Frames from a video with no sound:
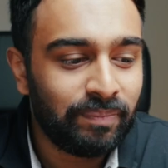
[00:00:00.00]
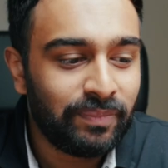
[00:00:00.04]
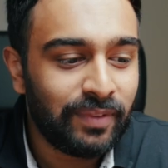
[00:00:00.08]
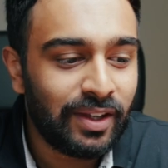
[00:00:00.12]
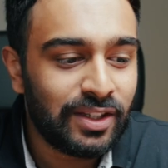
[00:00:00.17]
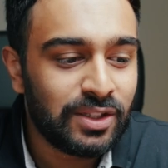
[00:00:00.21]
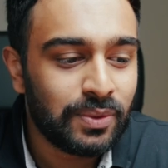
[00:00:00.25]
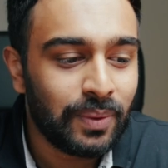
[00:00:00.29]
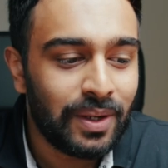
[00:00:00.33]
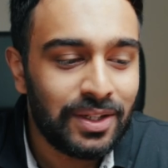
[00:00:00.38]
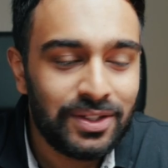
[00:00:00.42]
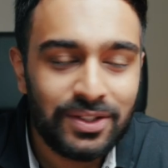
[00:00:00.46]

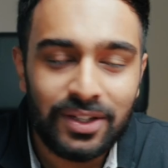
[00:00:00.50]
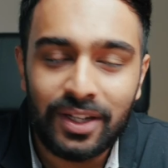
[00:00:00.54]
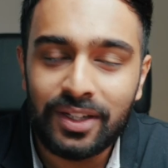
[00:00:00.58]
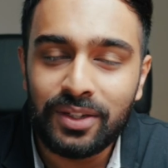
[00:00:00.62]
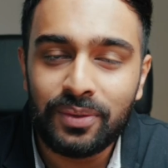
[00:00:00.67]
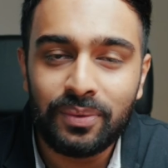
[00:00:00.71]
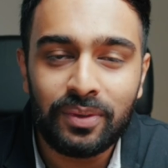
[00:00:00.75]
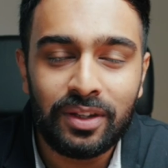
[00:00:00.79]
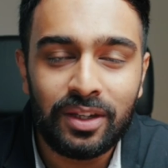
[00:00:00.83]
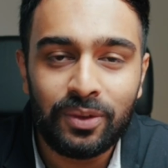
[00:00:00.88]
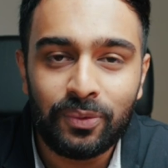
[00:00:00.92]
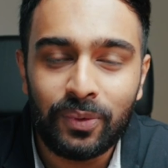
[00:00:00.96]
And so I
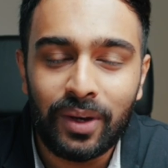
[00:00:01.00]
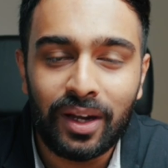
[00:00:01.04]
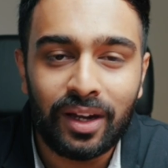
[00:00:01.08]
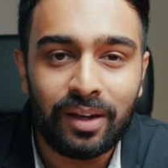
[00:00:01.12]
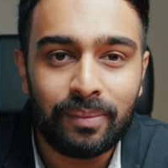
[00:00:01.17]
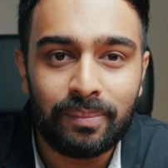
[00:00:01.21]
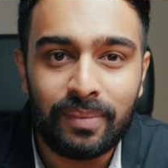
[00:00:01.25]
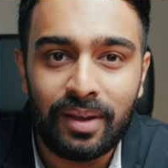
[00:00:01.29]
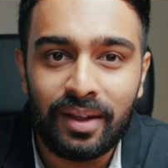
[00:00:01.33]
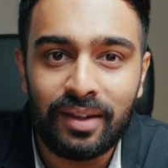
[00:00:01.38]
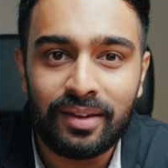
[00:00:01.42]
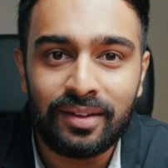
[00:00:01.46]
genuinely
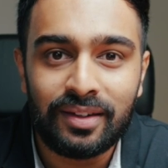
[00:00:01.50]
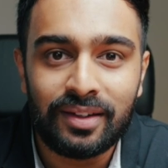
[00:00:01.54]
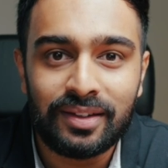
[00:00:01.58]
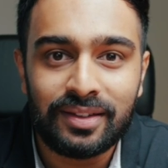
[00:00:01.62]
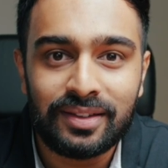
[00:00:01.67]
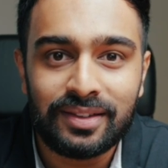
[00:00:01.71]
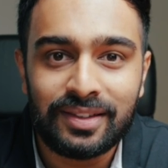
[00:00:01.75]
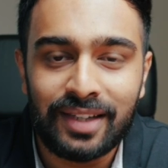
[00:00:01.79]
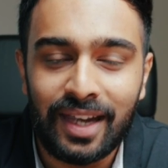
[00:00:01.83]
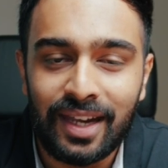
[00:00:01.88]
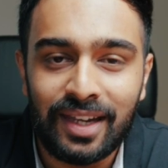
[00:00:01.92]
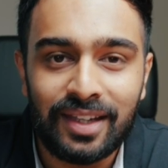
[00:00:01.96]
recommend
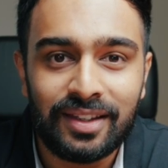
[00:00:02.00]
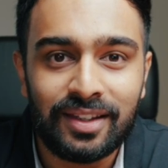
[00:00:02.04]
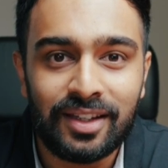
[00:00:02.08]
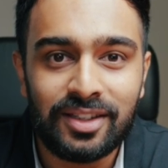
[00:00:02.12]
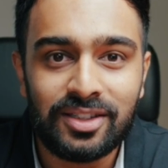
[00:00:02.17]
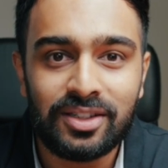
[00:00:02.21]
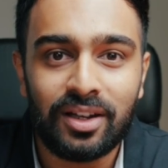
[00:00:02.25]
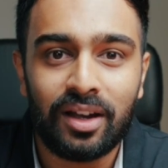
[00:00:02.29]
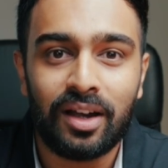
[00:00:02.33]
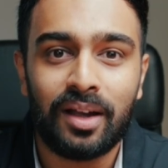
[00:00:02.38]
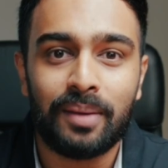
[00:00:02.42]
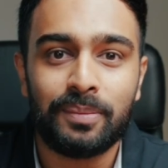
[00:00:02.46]
taking the
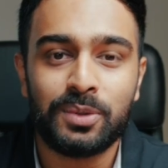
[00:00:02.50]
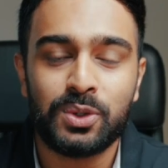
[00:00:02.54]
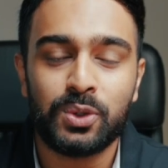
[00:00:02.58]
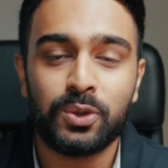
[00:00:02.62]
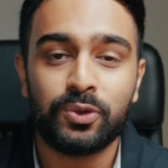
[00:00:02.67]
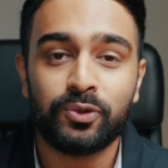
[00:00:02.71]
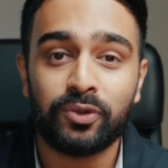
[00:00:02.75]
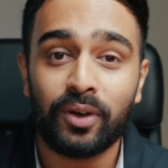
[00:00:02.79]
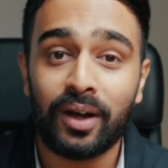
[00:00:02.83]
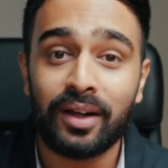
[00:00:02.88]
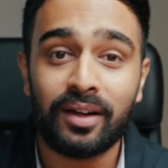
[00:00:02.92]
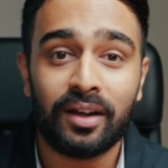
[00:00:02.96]
time to
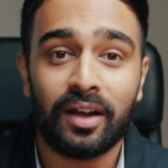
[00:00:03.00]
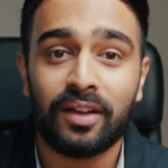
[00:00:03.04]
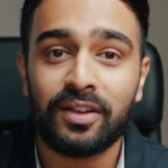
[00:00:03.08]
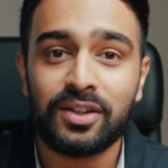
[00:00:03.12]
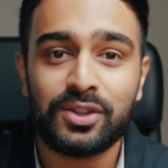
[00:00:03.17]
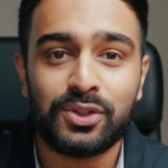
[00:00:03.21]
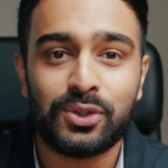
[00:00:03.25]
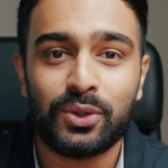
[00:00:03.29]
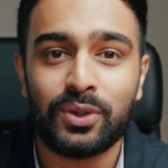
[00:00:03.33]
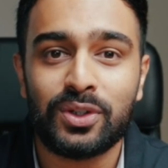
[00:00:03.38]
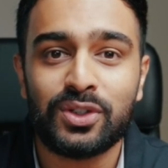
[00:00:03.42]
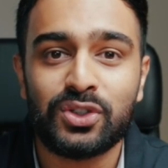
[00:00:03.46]
find other
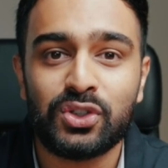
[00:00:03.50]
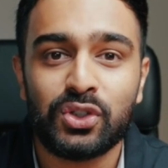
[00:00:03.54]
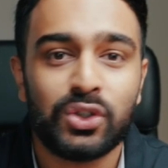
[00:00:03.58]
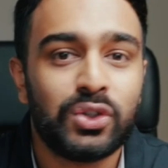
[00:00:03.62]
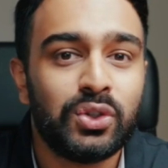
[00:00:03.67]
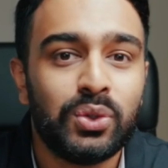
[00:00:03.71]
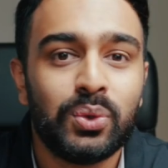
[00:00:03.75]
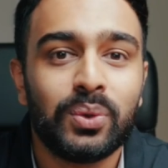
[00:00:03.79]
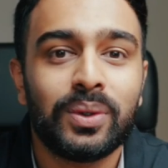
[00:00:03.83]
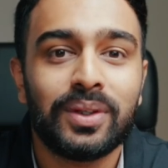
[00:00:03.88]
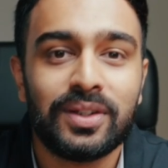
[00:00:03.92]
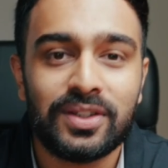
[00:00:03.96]
students
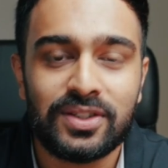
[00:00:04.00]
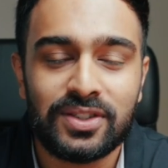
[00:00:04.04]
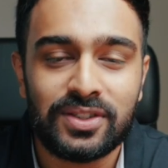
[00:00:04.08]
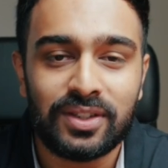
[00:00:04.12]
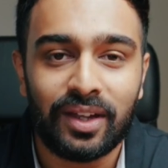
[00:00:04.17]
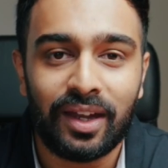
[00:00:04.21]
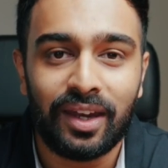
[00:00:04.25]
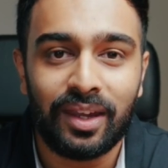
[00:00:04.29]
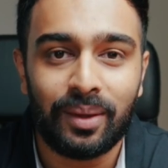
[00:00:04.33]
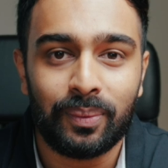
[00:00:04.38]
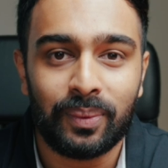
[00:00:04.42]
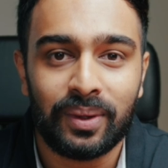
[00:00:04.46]
you can
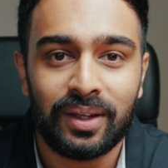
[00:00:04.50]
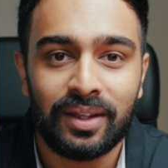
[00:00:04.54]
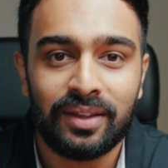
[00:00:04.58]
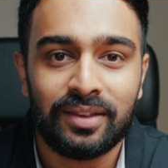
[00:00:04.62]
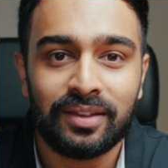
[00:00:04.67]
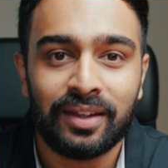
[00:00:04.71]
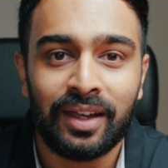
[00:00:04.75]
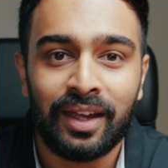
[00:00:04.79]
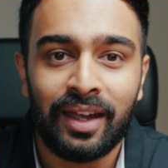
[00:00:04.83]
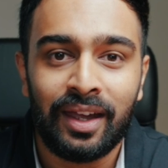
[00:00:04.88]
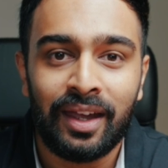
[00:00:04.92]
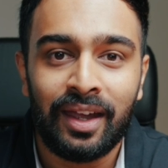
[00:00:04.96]
study
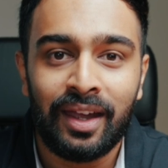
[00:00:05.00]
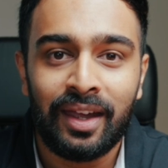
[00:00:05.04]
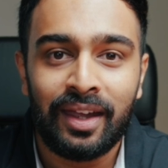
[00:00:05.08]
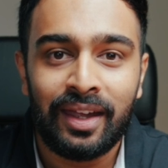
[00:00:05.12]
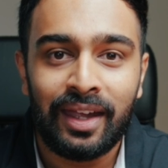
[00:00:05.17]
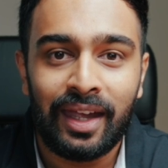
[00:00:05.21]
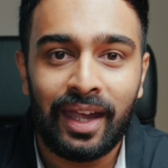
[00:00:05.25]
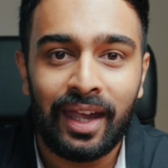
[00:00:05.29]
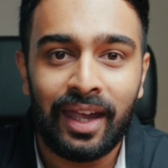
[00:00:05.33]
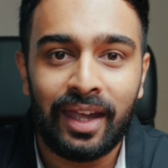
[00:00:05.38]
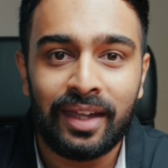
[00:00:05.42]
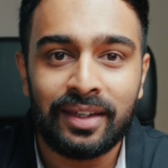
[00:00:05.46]
with
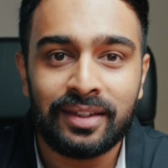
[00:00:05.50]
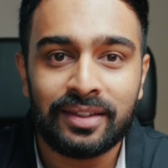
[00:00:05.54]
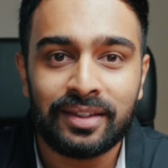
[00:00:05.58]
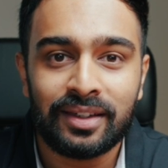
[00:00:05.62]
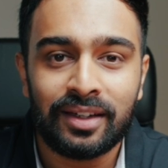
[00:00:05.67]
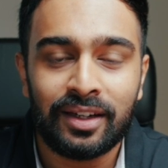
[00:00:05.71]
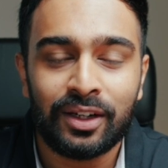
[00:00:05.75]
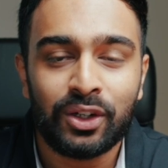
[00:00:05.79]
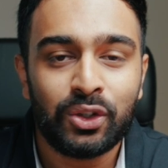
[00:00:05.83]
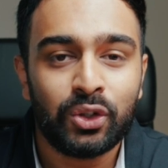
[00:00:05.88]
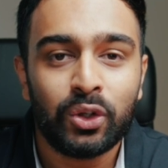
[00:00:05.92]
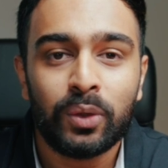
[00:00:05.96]
and
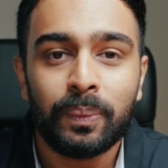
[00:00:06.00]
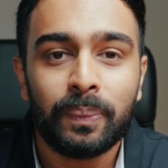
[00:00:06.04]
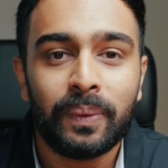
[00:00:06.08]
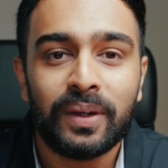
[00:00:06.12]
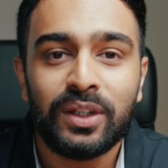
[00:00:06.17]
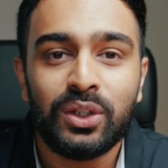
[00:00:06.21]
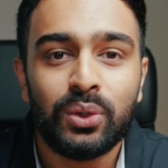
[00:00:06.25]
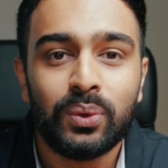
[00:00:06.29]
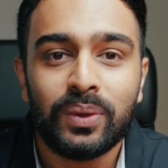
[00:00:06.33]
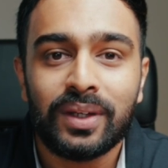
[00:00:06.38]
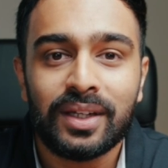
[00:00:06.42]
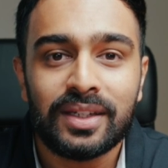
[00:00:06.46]
a group where
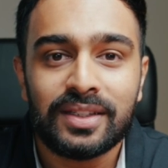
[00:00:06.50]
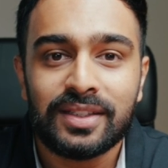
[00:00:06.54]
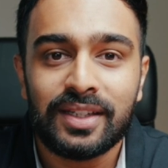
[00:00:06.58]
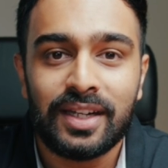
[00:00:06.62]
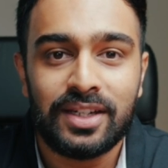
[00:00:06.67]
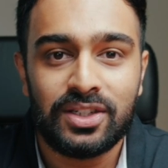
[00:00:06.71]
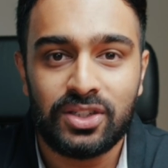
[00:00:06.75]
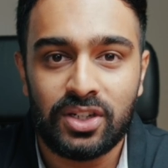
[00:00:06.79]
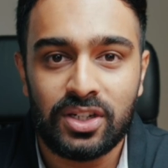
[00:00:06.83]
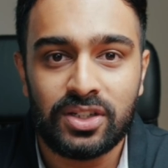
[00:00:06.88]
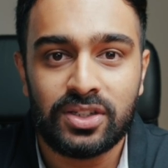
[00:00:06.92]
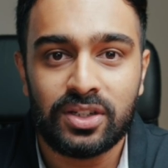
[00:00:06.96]
you can
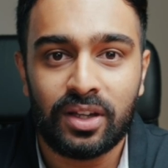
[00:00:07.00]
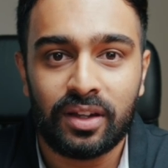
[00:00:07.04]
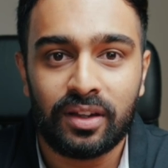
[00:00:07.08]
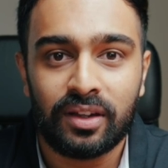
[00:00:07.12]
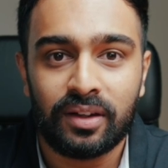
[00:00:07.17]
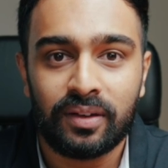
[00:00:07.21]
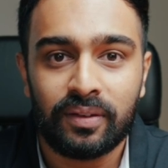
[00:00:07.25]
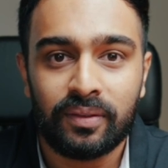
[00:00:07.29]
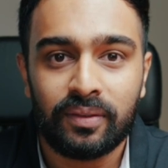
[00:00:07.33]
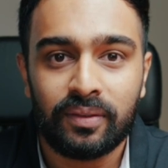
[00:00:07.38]
teach each other.